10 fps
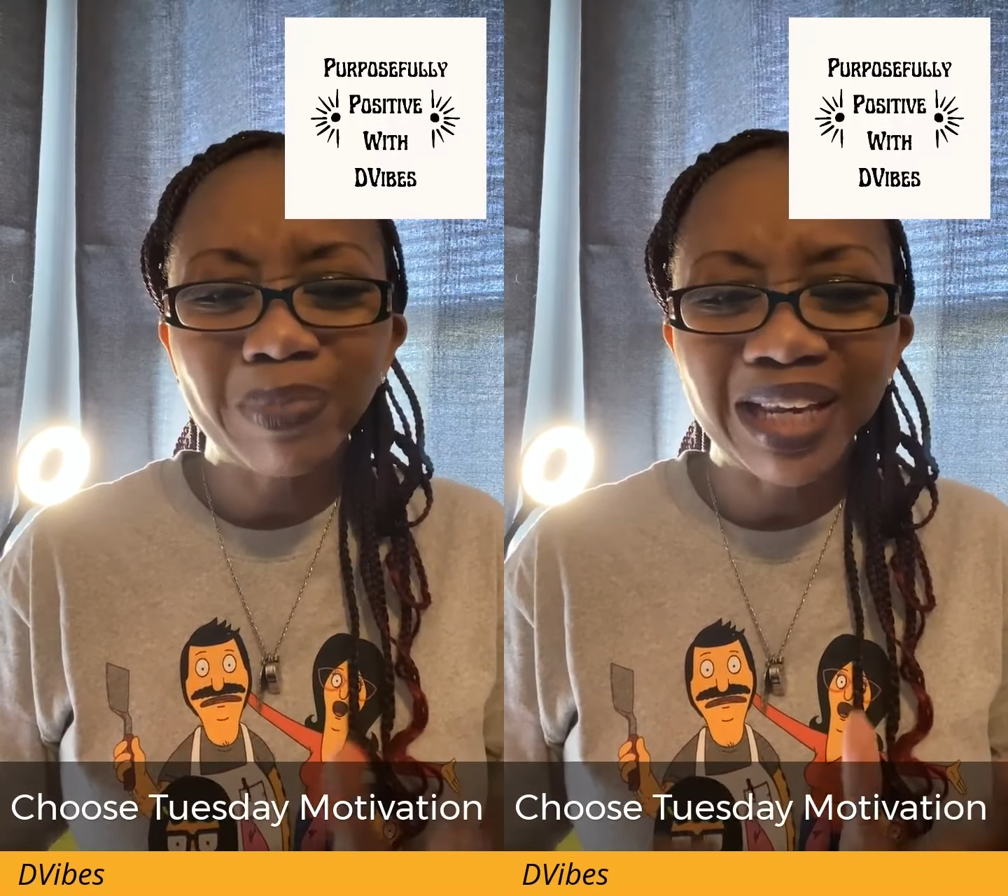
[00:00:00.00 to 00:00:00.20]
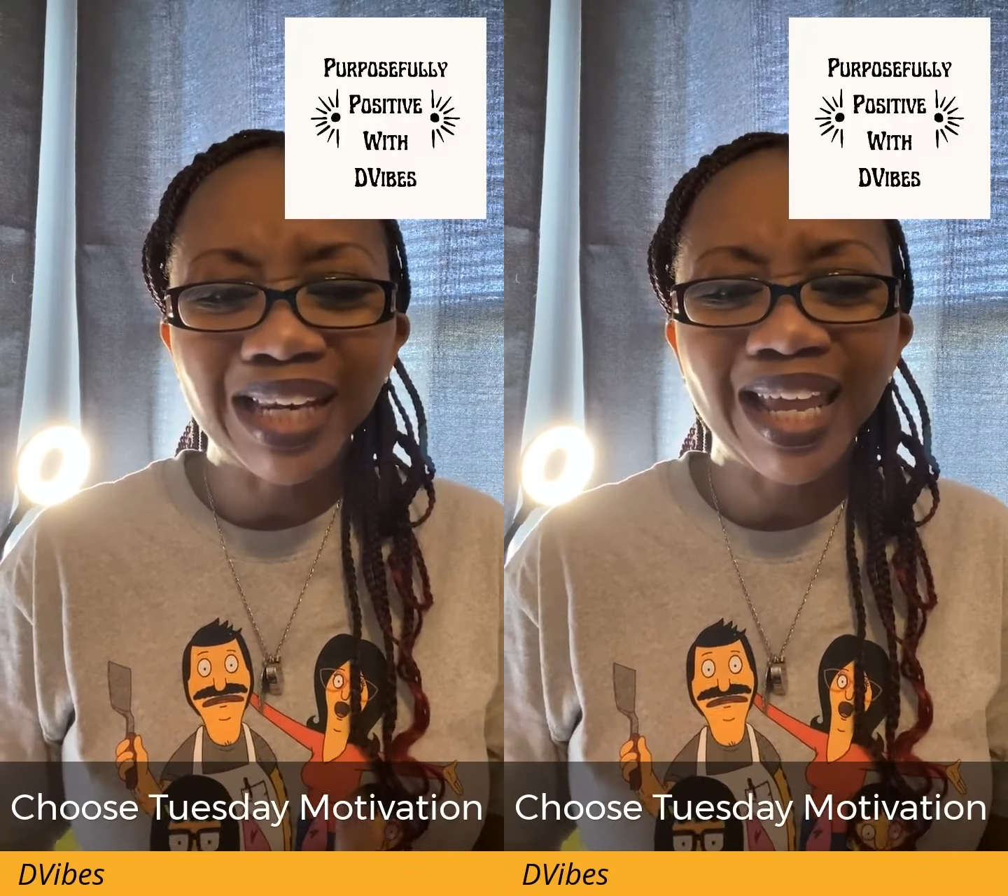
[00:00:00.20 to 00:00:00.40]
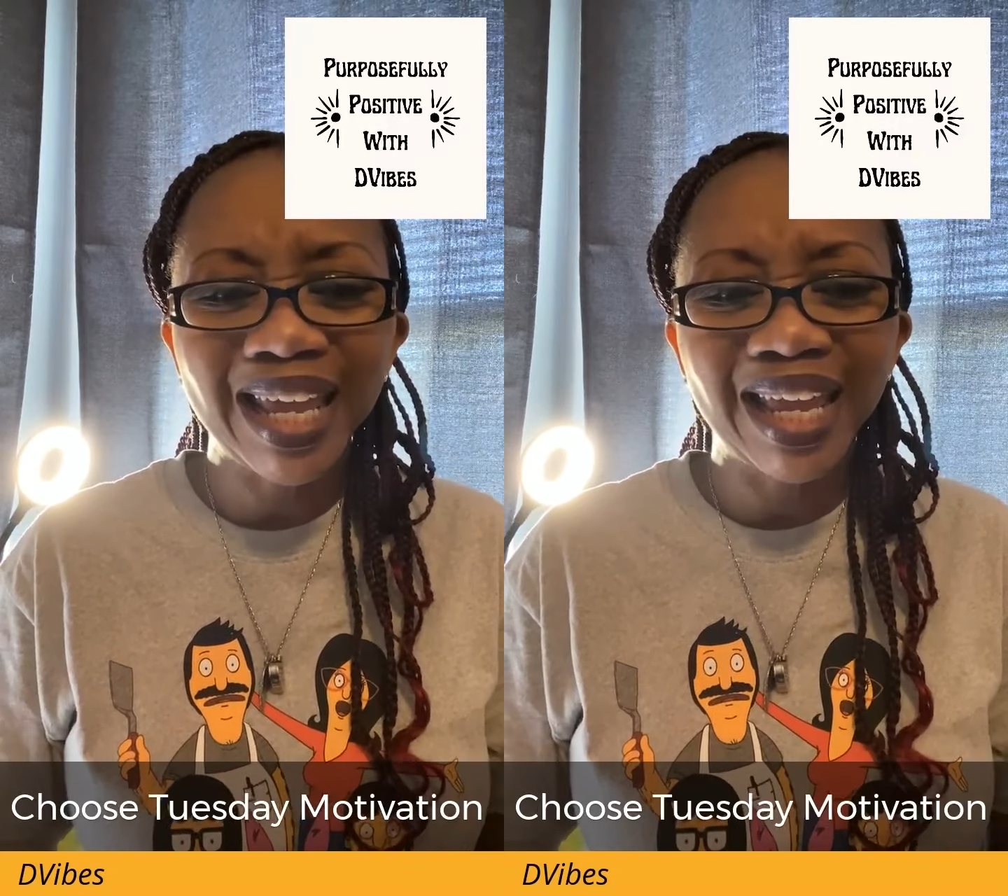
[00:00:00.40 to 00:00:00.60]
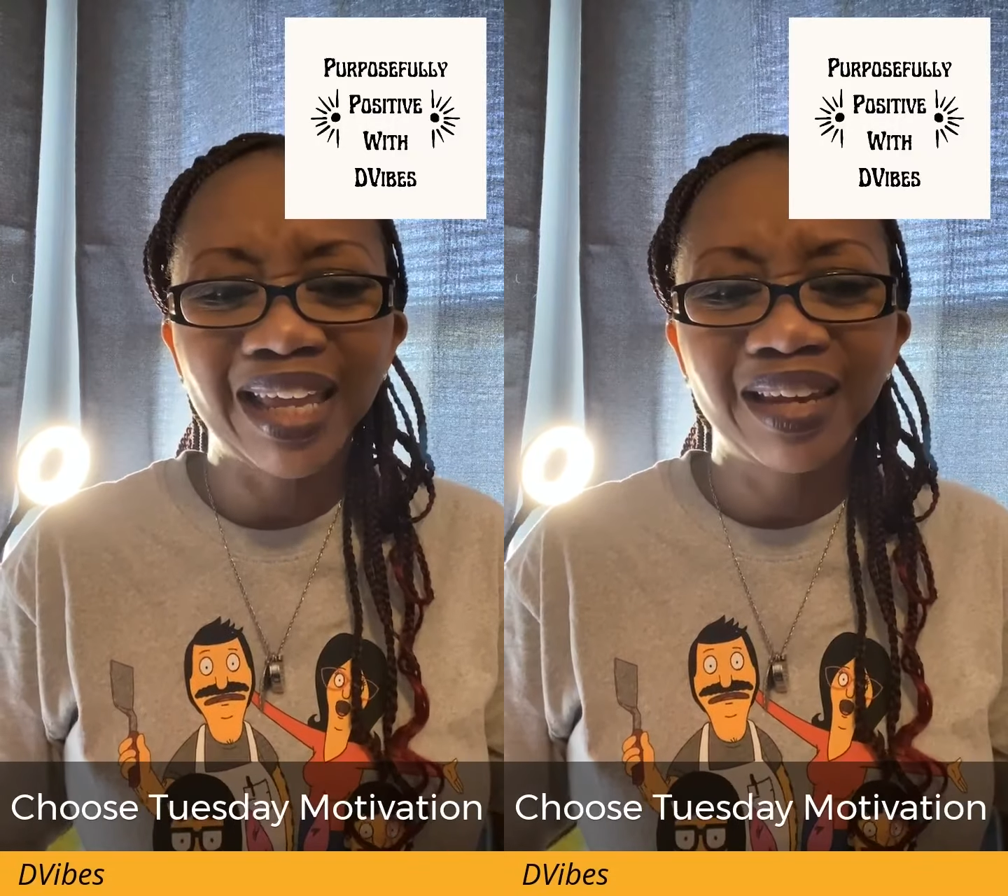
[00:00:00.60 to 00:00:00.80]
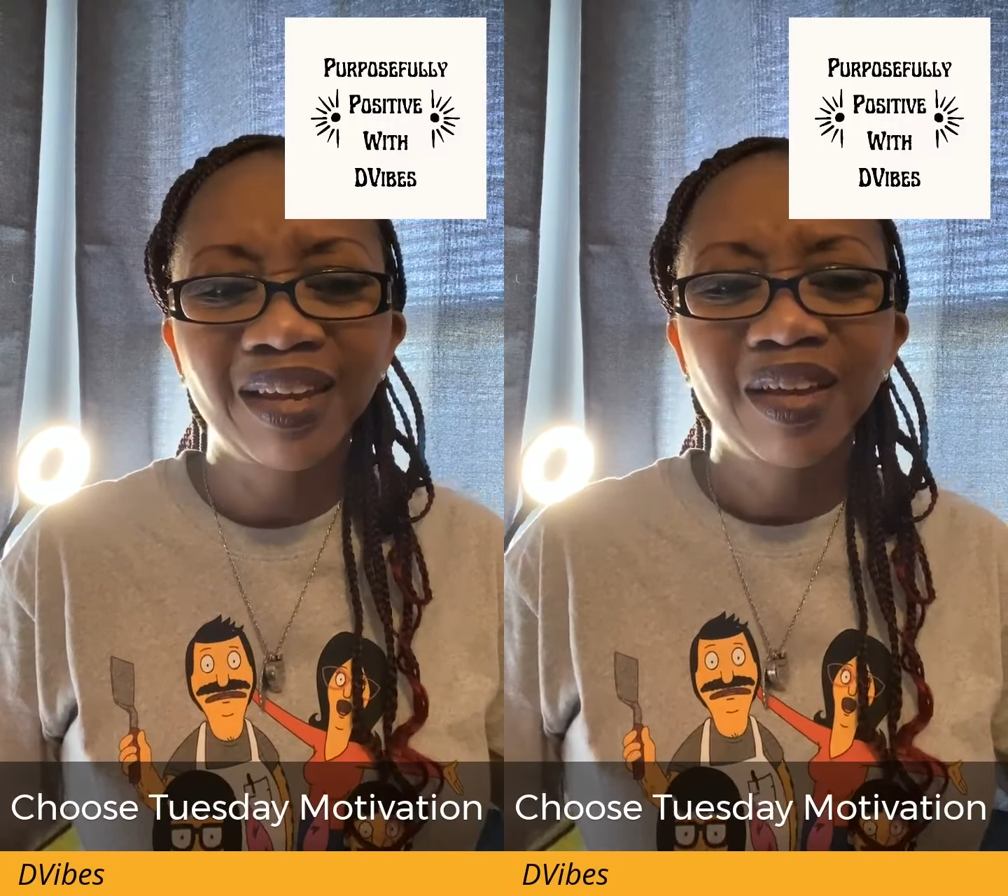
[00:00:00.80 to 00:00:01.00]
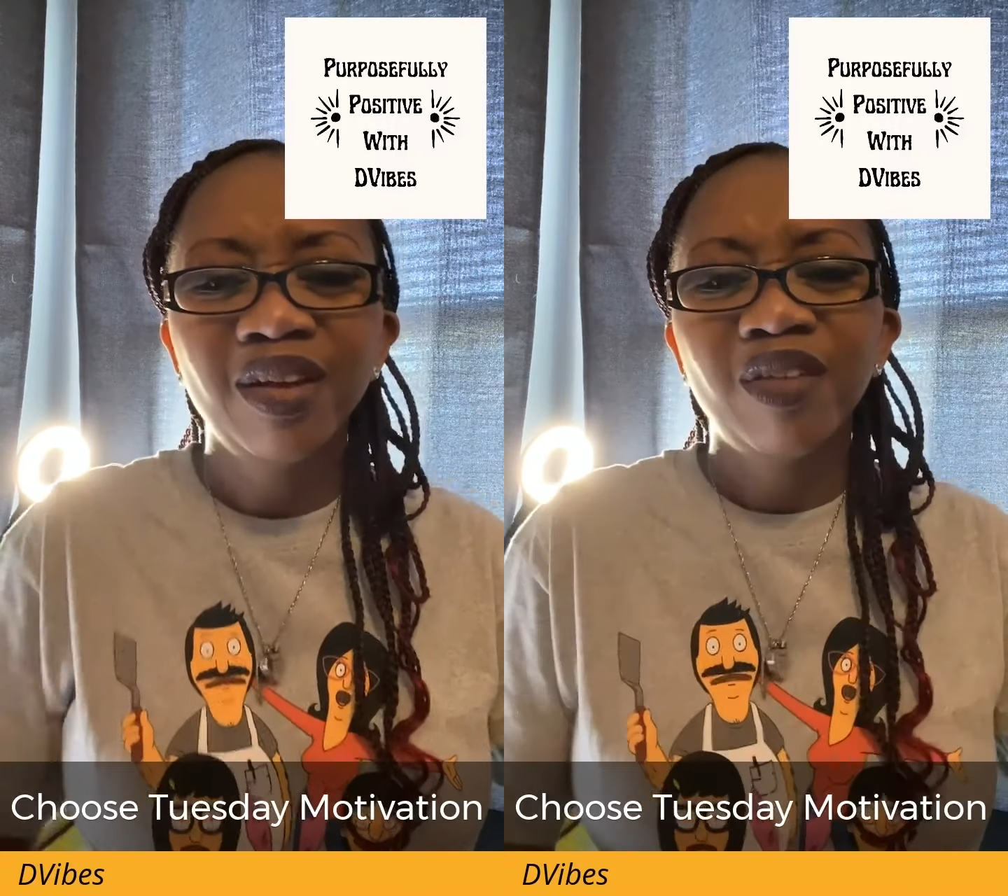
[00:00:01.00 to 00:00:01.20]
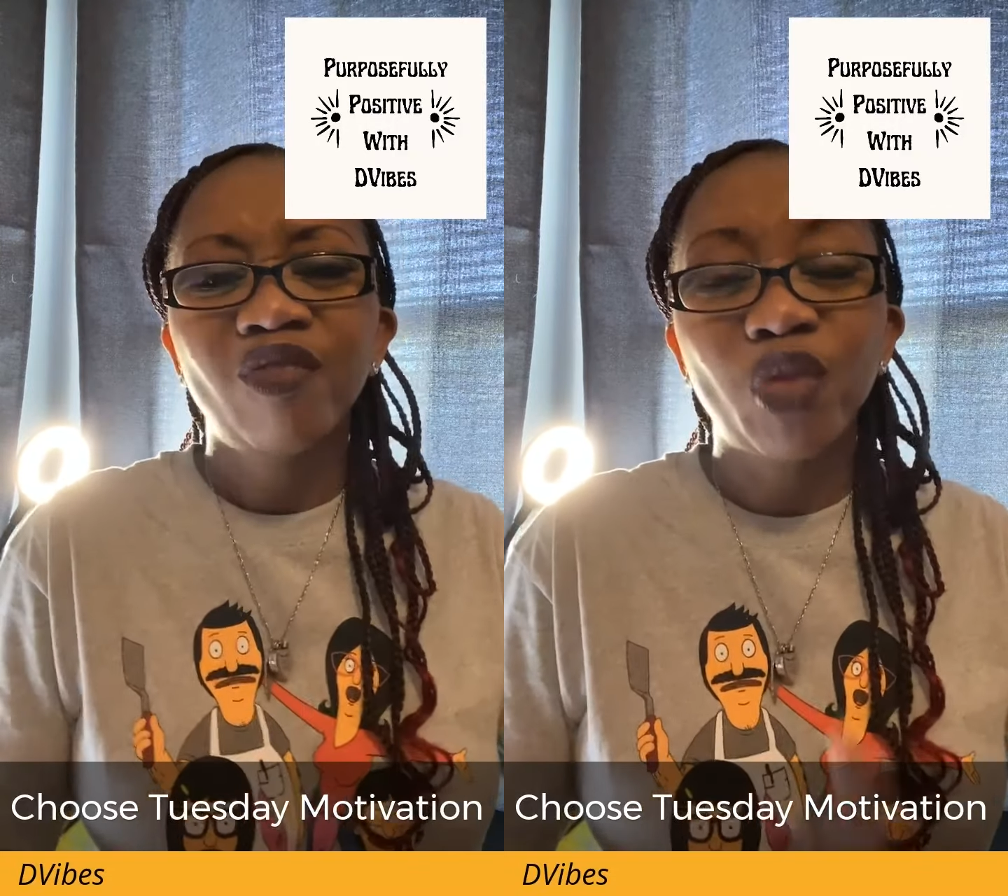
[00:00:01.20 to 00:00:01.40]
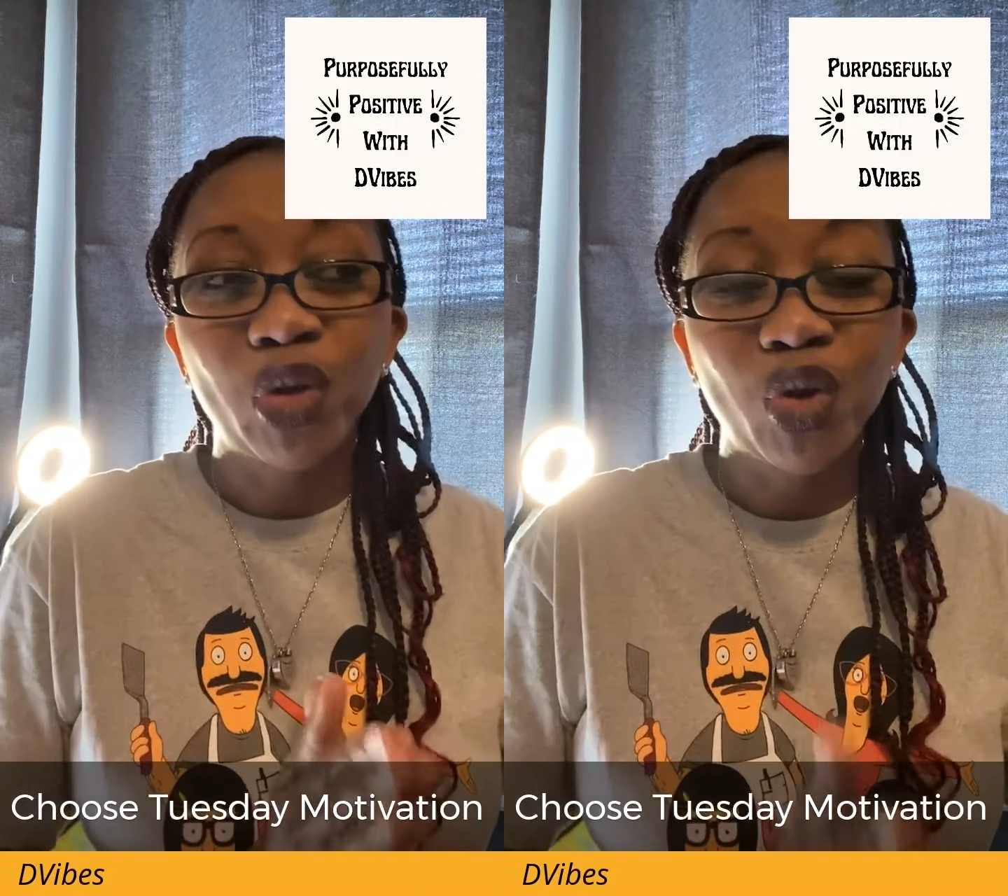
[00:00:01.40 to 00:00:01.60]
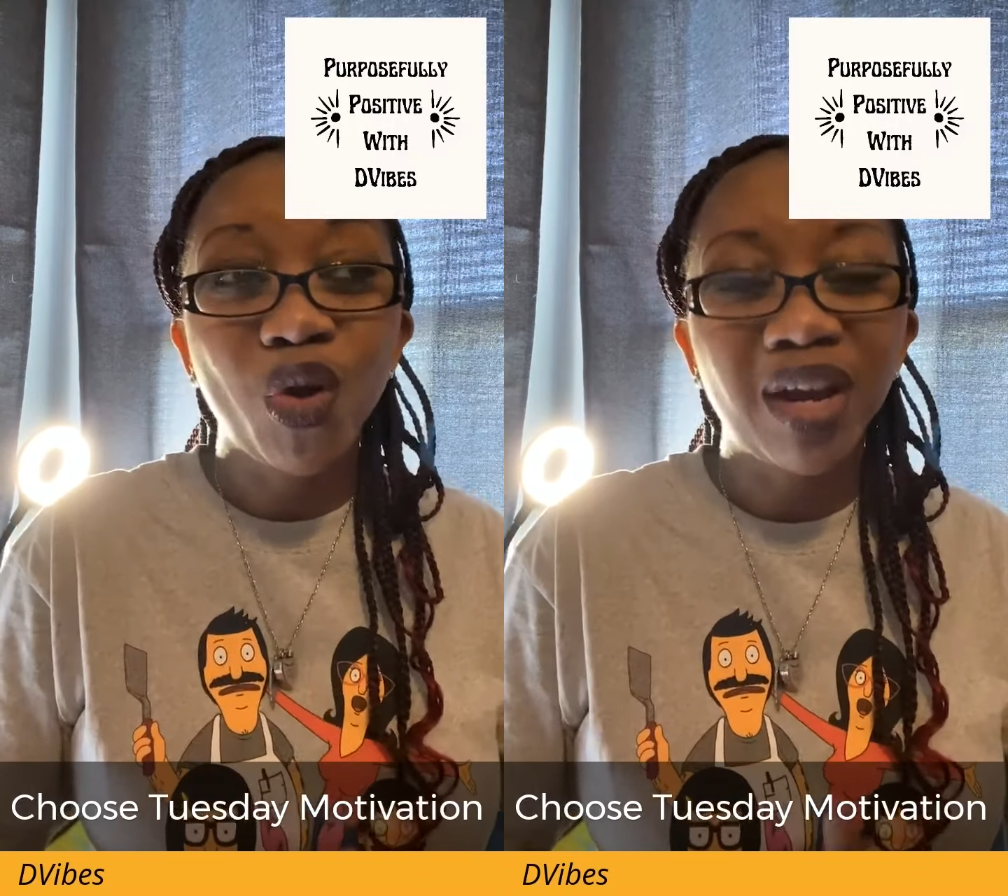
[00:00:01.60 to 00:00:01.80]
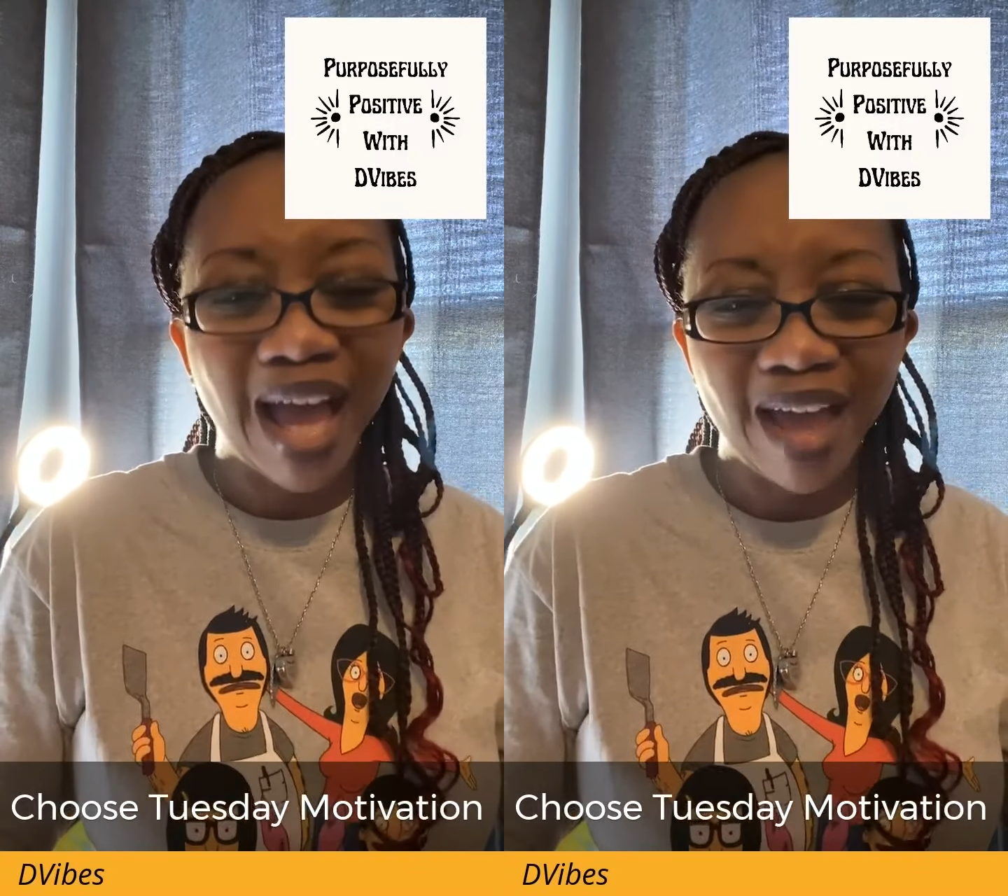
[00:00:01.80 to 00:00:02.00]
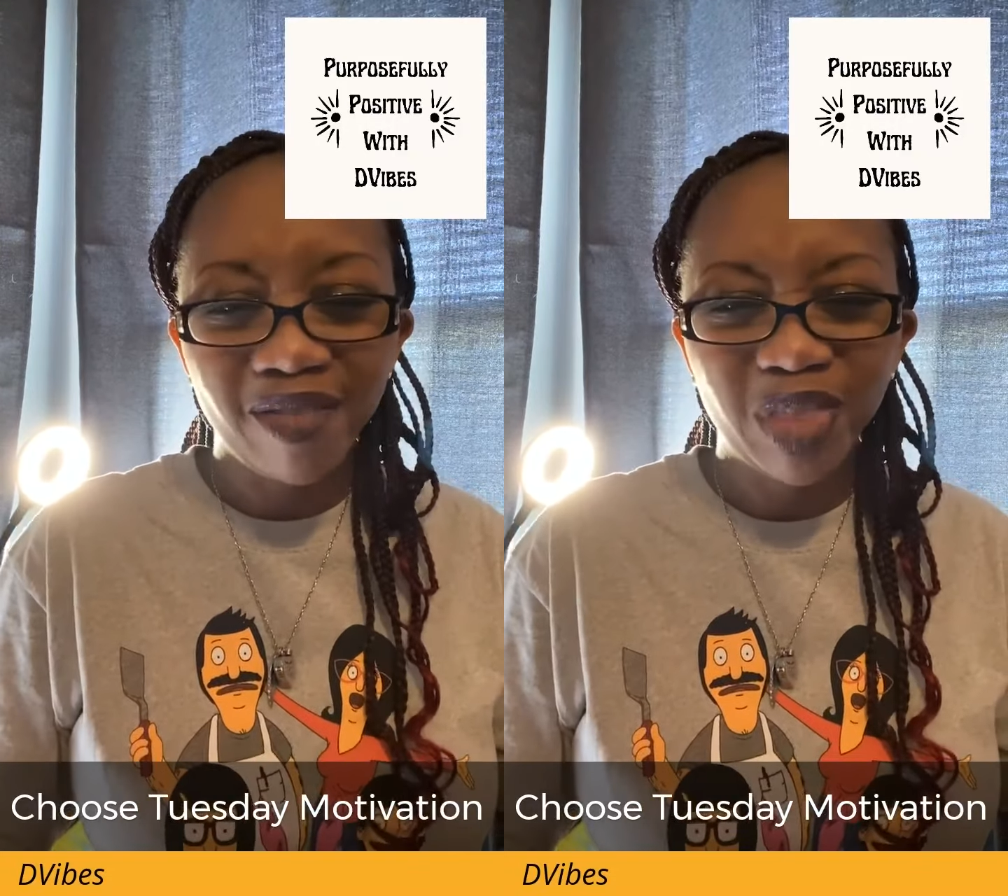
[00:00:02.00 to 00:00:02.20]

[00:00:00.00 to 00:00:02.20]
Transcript: plan for your life,